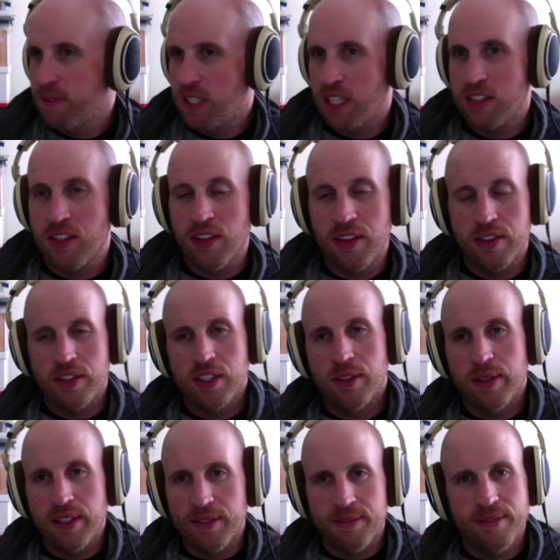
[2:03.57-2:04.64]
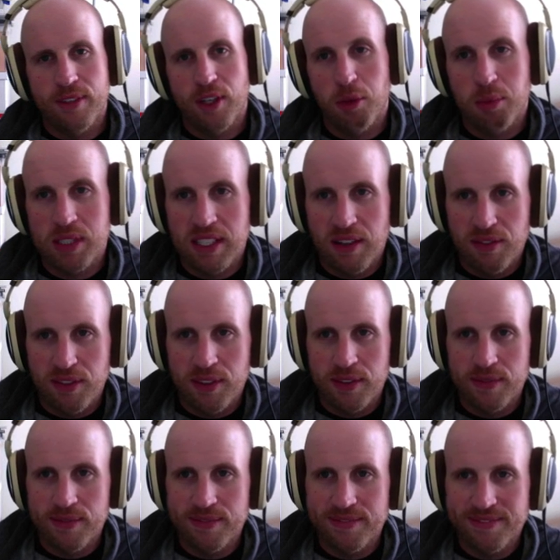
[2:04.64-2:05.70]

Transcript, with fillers: That's all there is to it. Hope it's helpful.